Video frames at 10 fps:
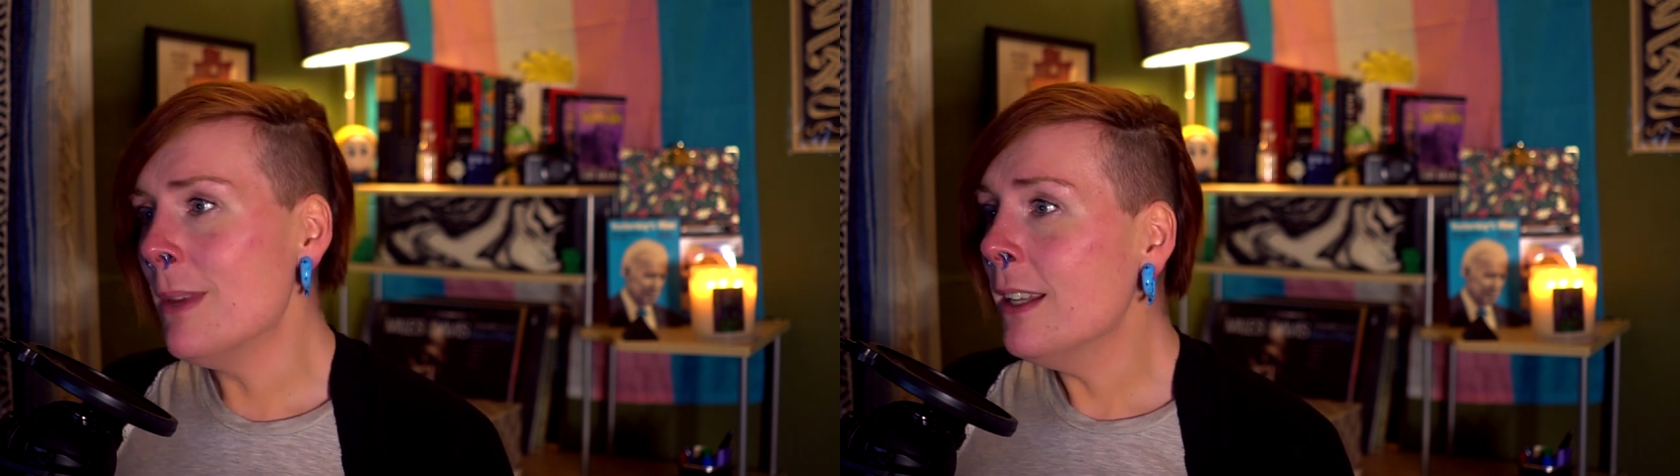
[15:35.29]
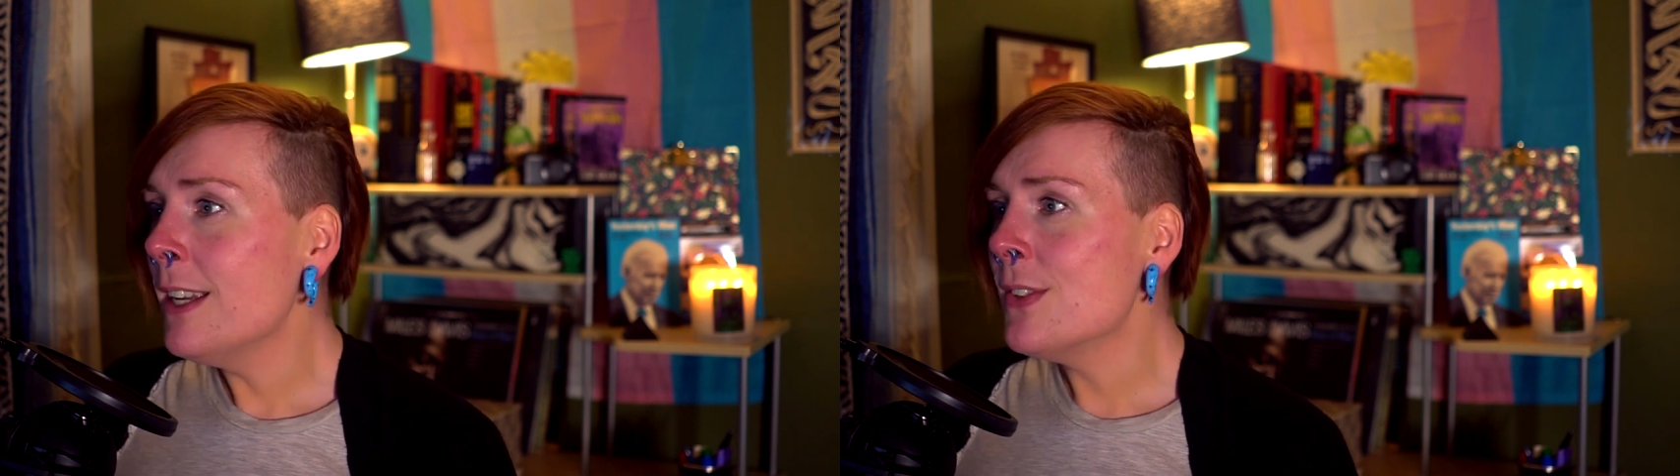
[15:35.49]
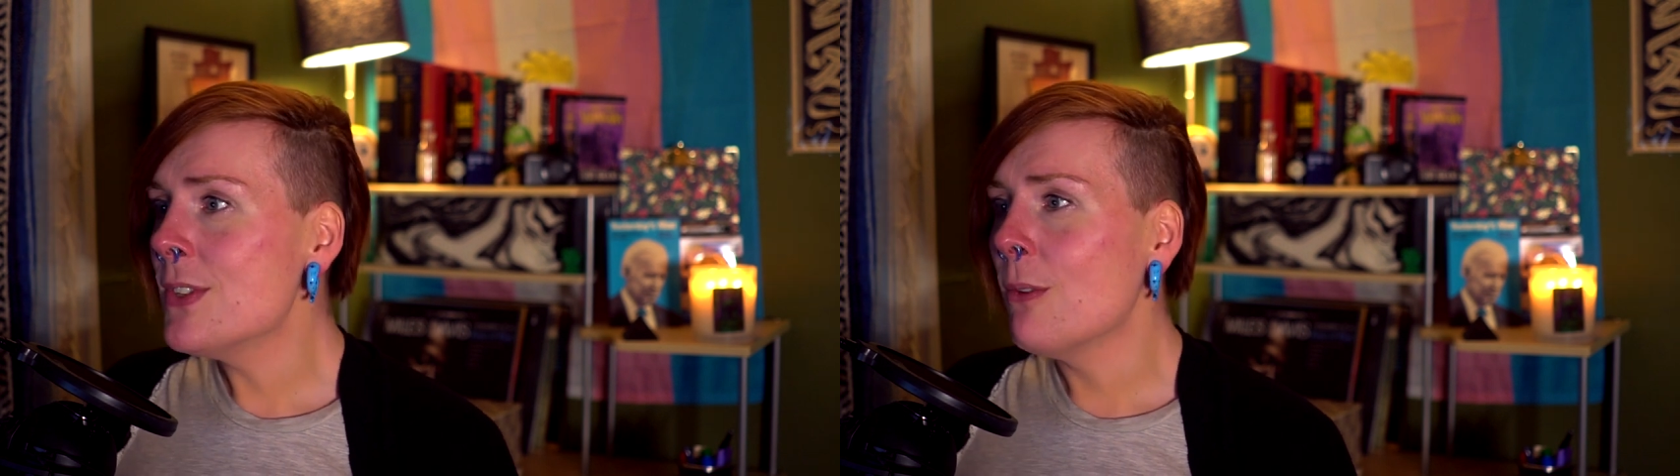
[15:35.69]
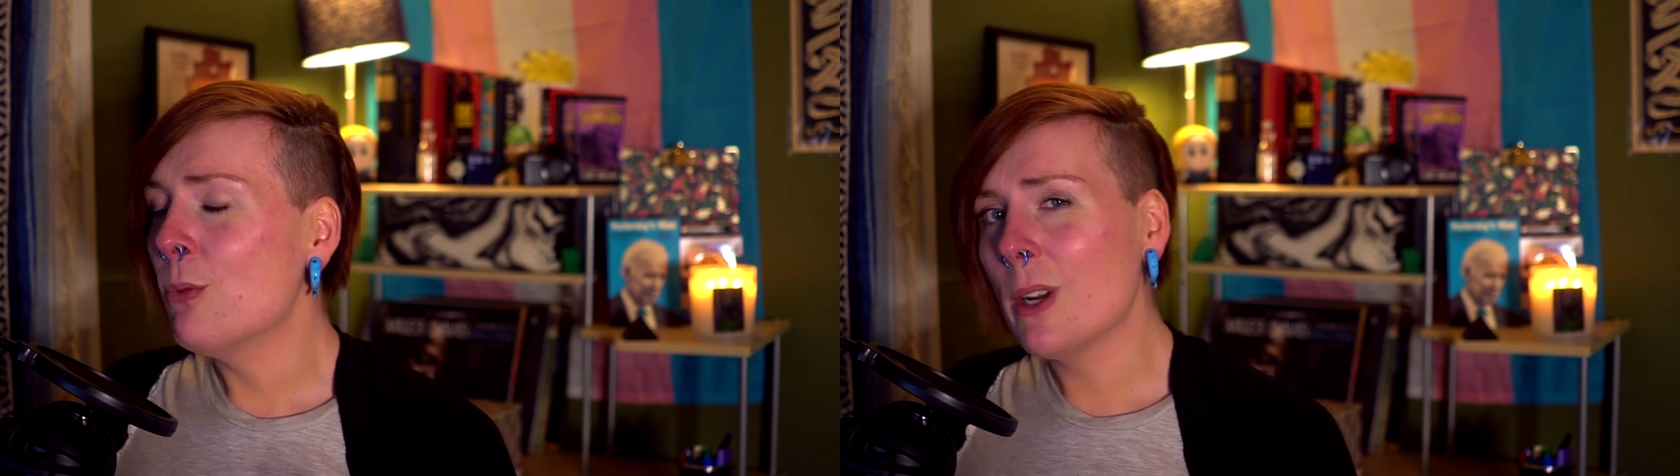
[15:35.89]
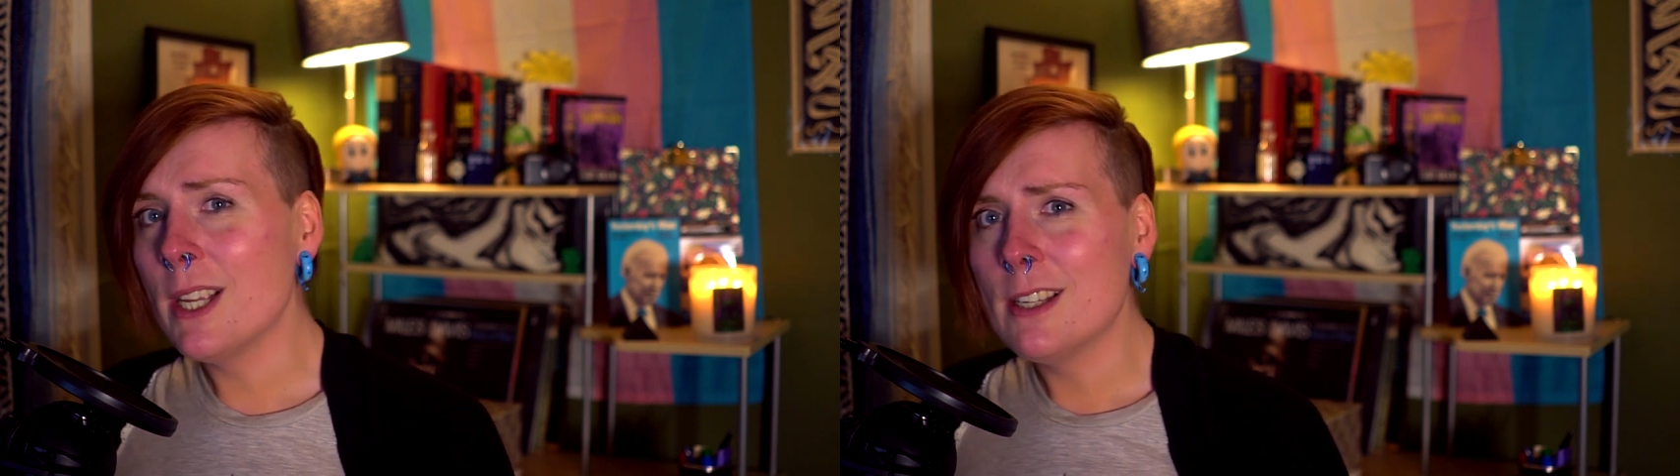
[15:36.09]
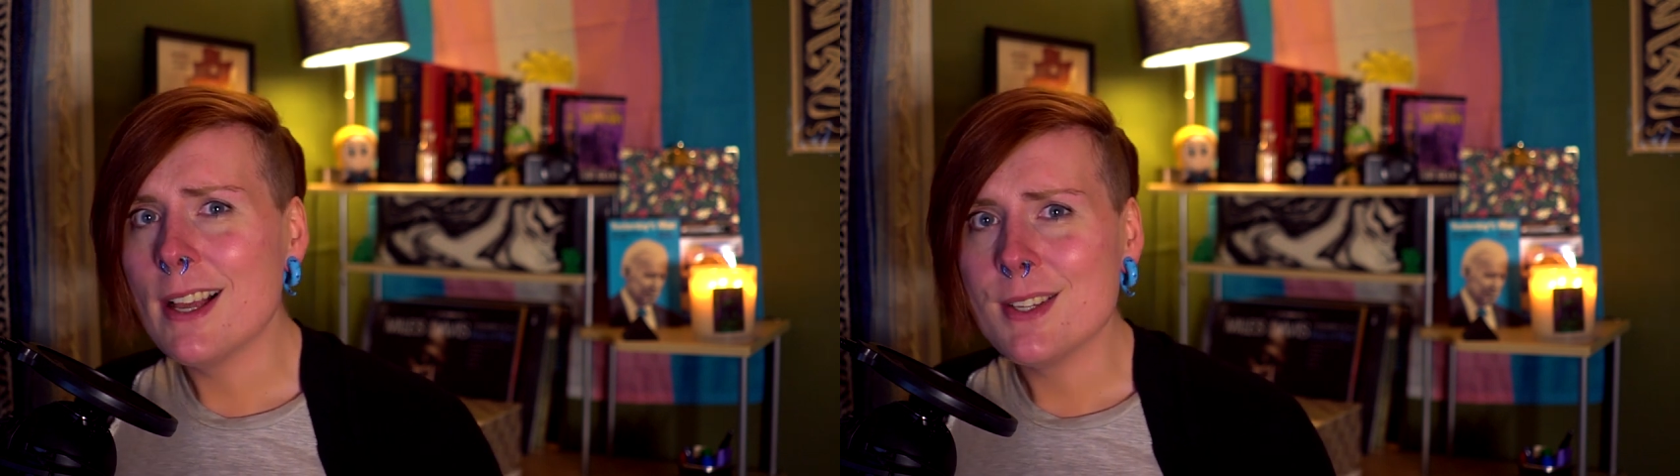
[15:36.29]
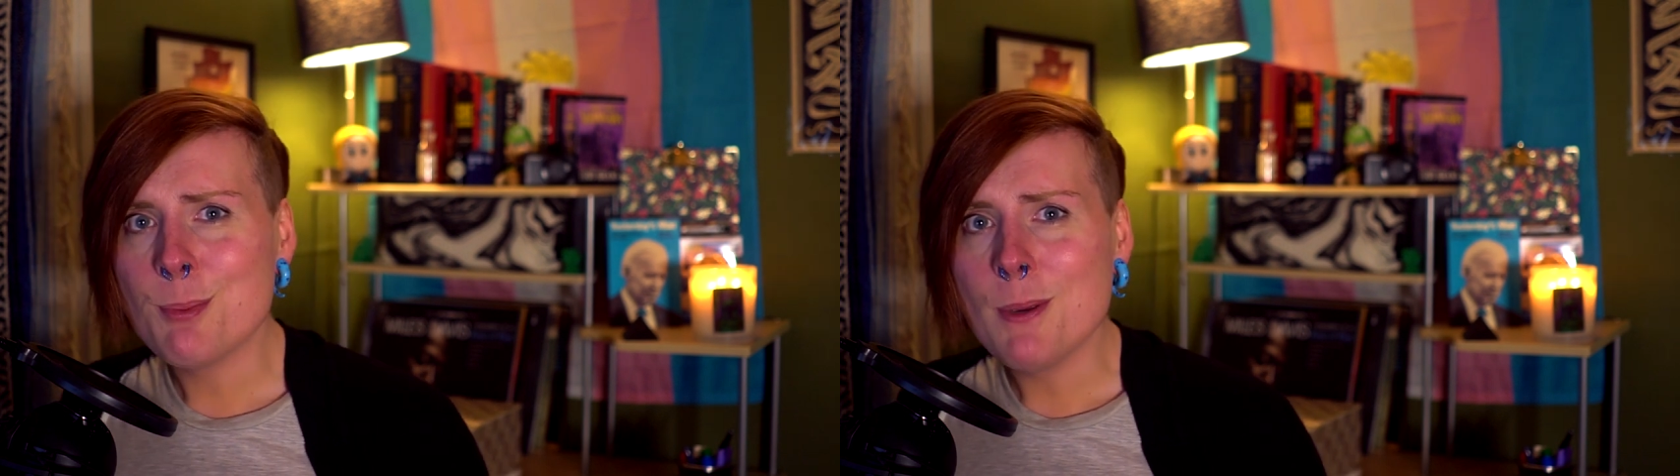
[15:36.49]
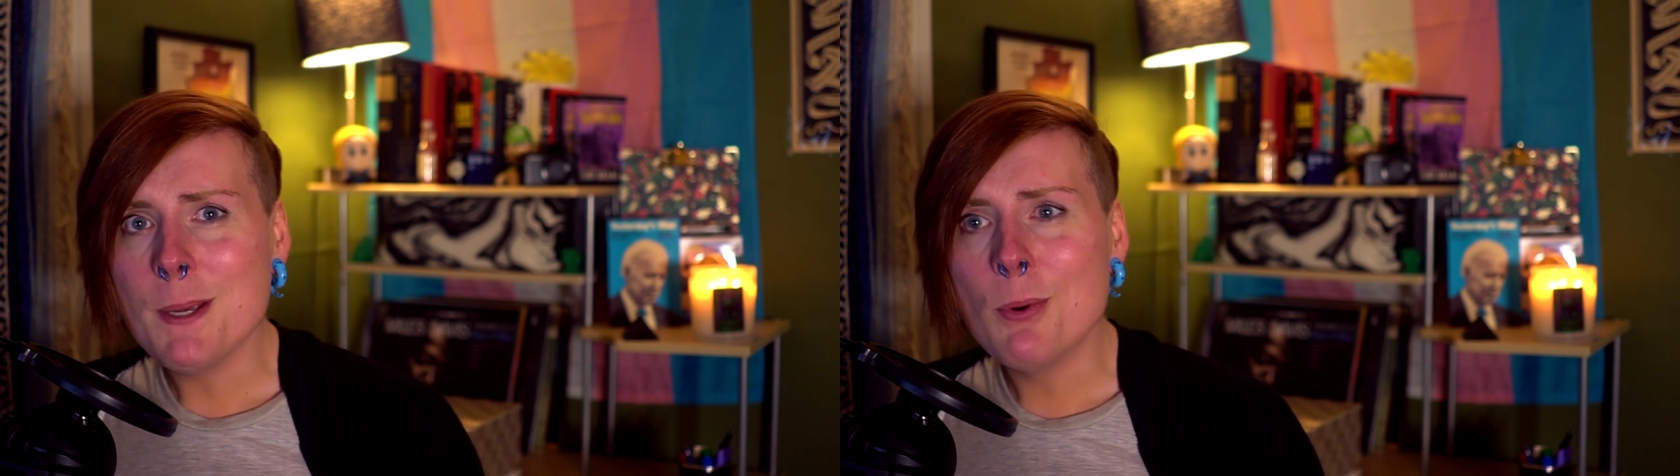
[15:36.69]
millions of working
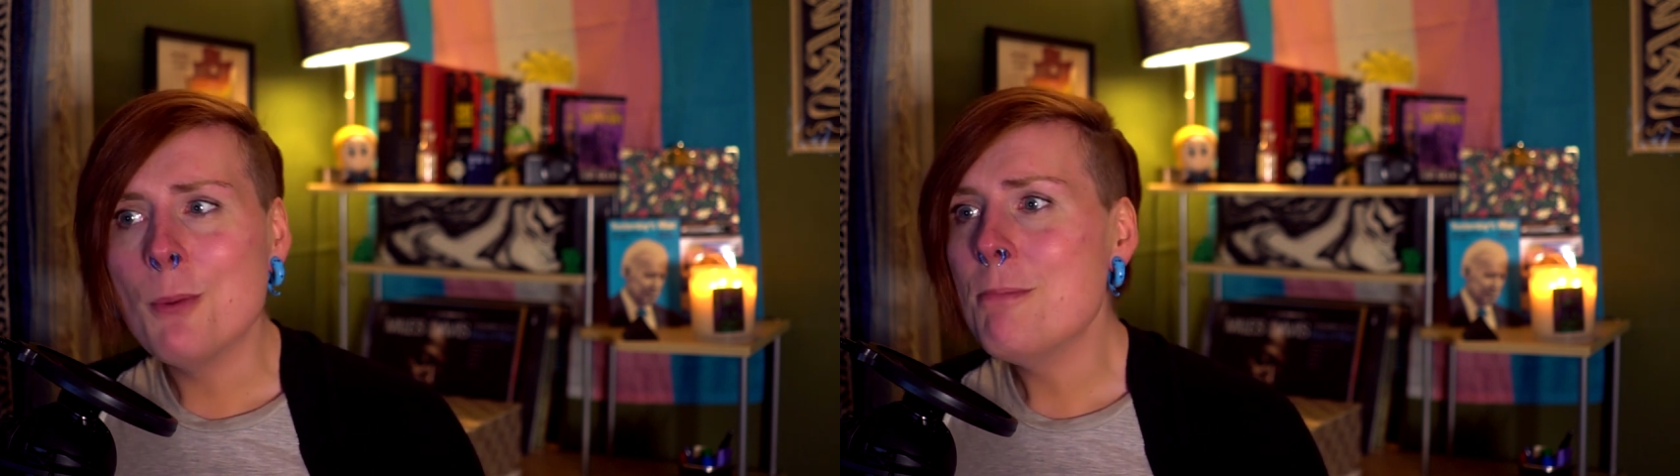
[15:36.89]
class people,